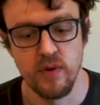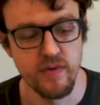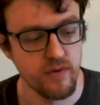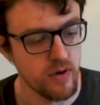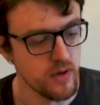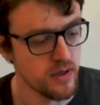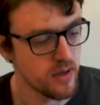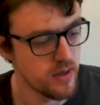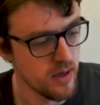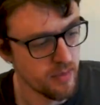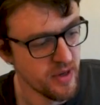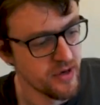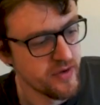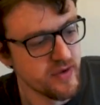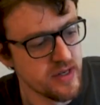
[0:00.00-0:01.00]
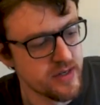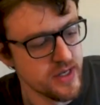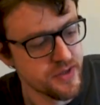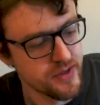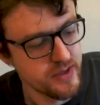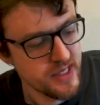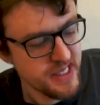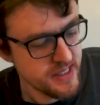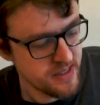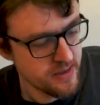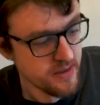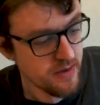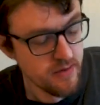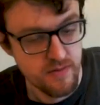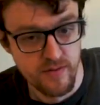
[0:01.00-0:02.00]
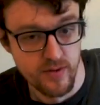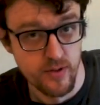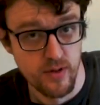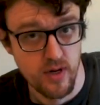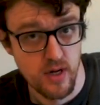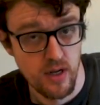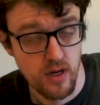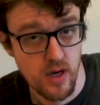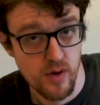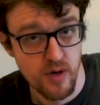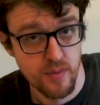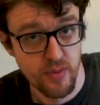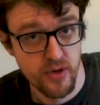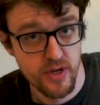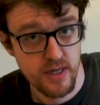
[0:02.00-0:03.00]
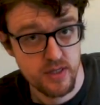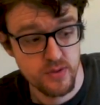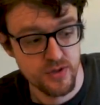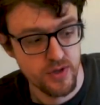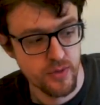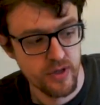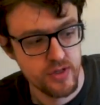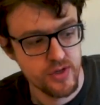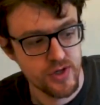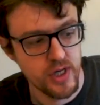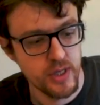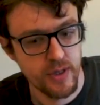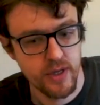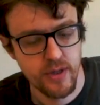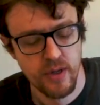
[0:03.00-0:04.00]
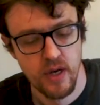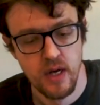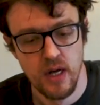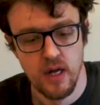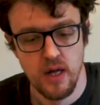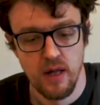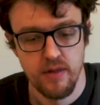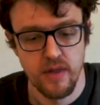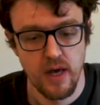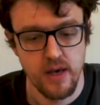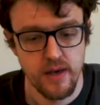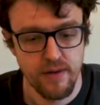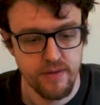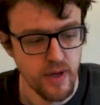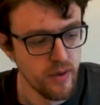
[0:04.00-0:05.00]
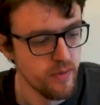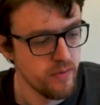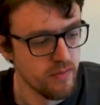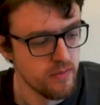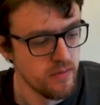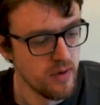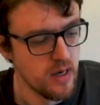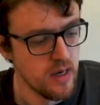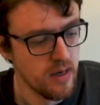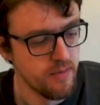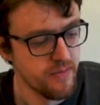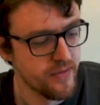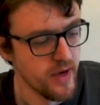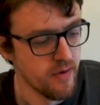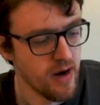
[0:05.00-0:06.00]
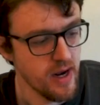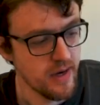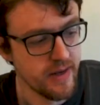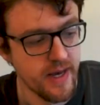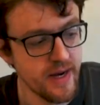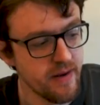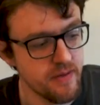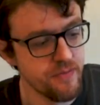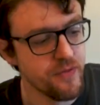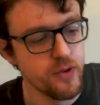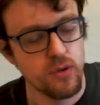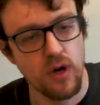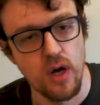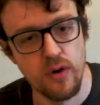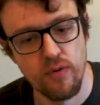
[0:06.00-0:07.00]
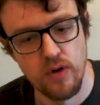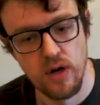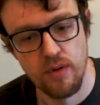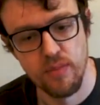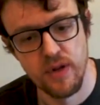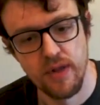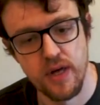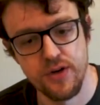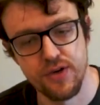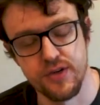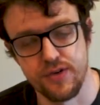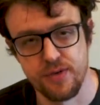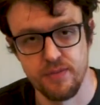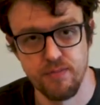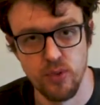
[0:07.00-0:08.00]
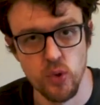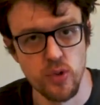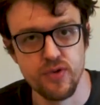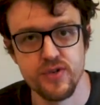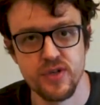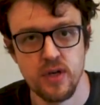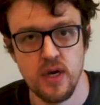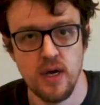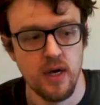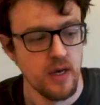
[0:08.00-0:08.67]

we've got a bunch of accessories for our LoRa products, which I wanted to show you. They don't directly, any of them do LoRa, but they're just boards